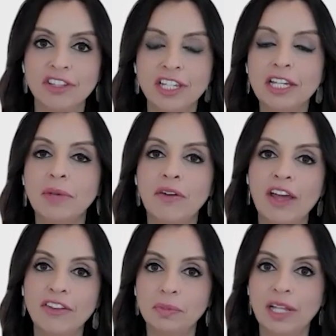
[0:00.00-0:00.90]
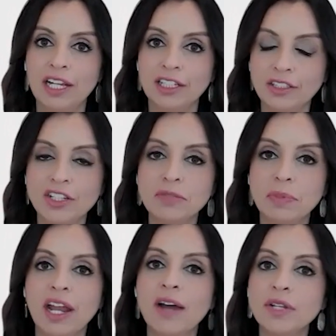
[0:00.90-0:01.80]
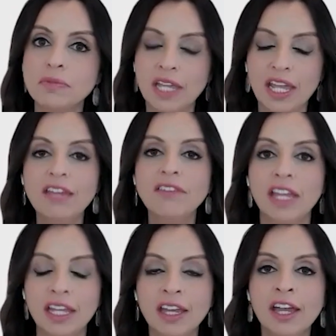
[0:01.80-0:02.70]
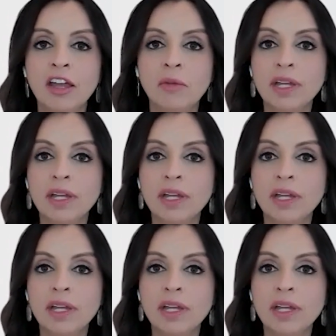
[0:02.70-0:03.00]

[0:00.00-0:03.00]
think about how the plaque looks, but how it's behaving,